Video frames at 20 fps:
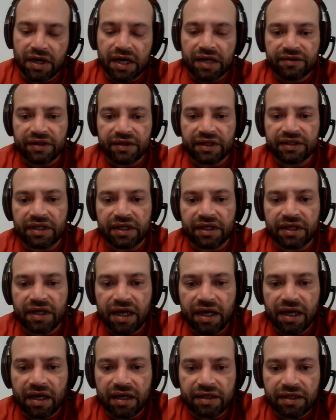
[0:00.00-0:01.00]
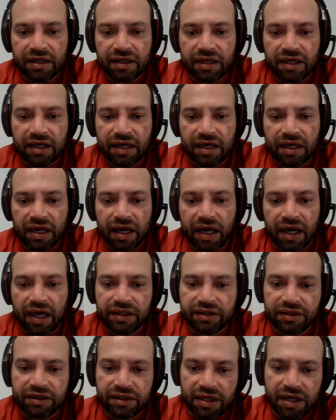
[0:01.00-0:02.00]
such as
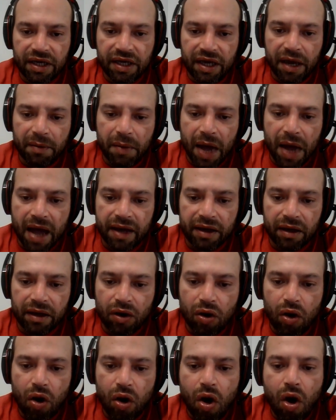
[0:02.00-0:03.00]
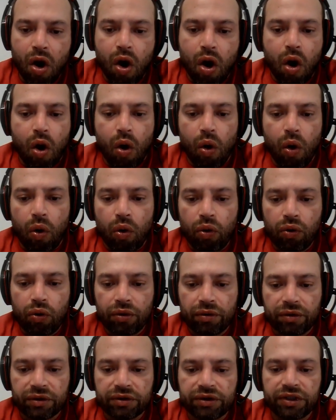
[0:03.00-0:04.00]
HDMI or
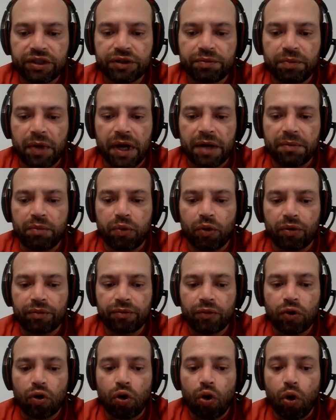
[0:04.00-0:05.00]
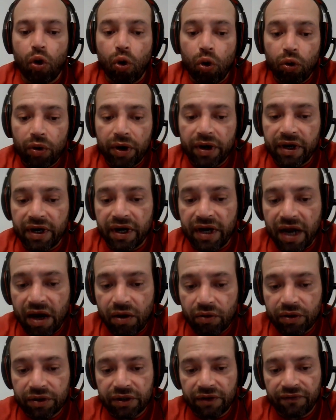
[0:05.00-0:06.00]
DisplayPort, or an
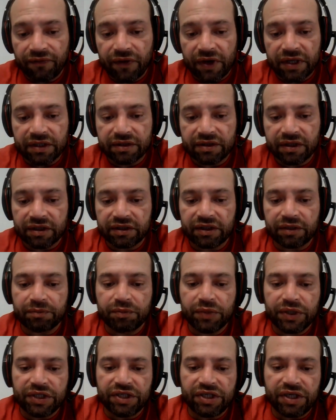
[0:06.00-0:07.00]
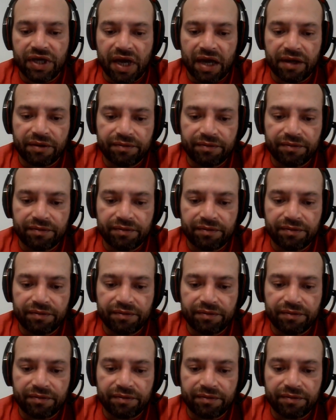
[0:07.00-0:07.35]
analog interface such as VGA.